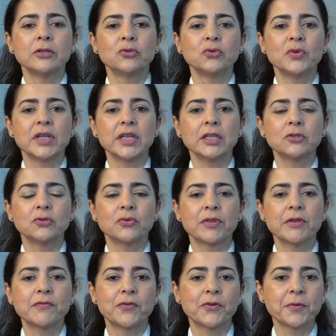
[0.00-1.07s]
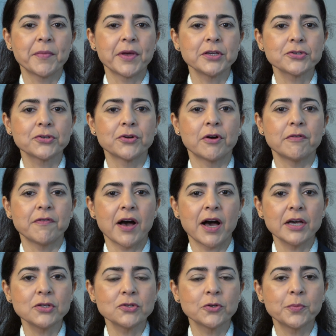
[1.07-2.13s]
to lead to the formation of
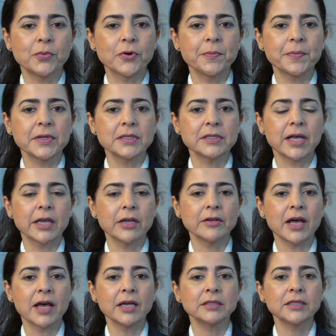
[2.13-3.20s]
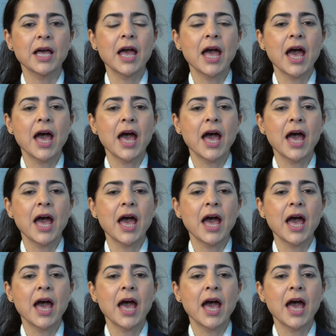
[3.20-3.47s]
isopropyl cyanide